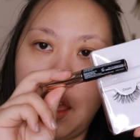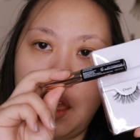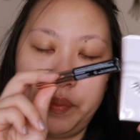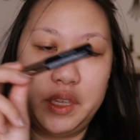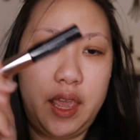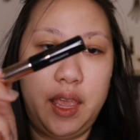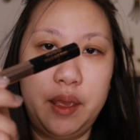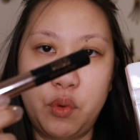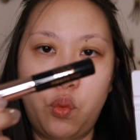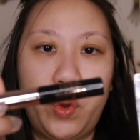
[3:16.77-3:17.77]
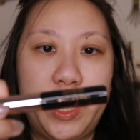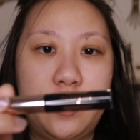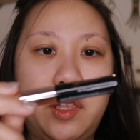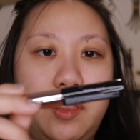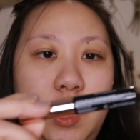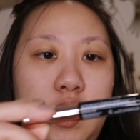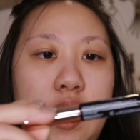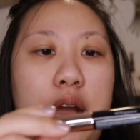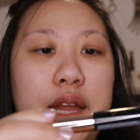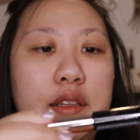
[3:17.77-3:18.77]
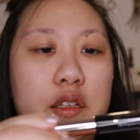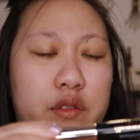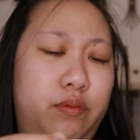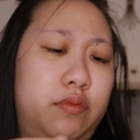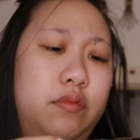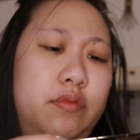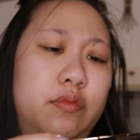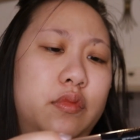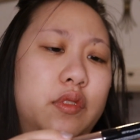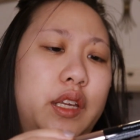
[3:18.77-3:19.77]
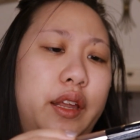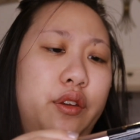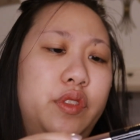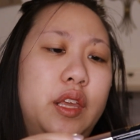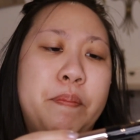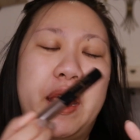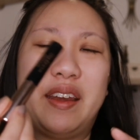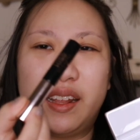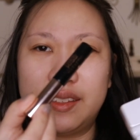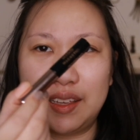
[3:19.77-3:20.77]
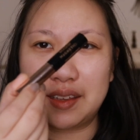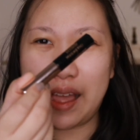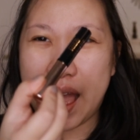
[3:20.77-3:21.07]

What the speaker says: It came with the kind of the magnetic